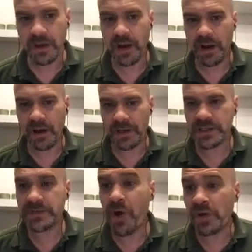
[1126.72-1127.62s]
a
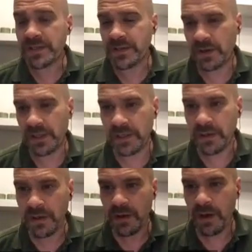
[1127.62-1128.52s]
small study
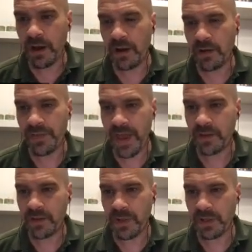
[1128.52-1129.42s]

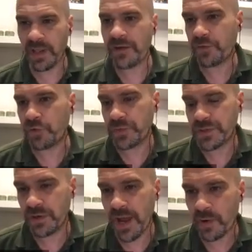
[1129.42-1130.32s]
that a lot of groups
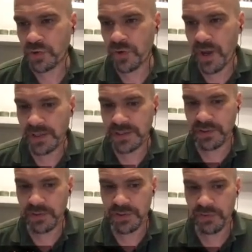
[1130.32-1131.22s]
are now trying
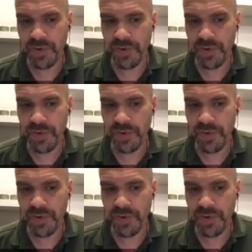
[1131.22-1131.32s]
to